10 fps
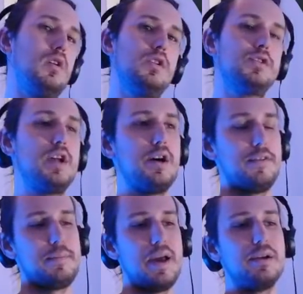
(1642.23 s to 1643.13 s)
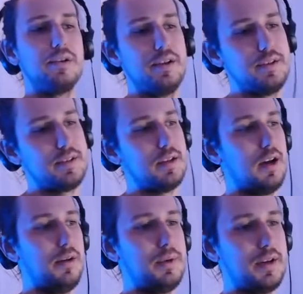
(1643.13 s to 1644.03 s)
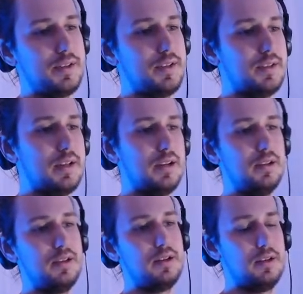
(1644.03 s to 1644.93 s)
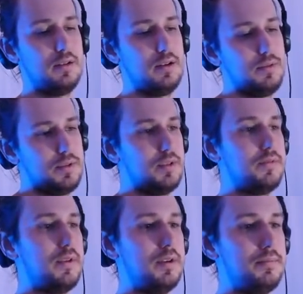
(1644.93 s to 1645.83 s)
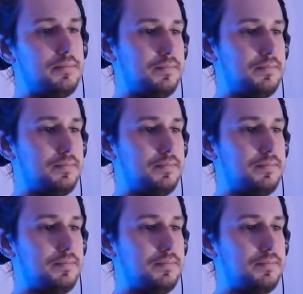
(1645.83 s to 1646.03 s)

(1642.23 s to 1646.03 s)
So now if he Pangolins, because this is deadly, then we're still fine.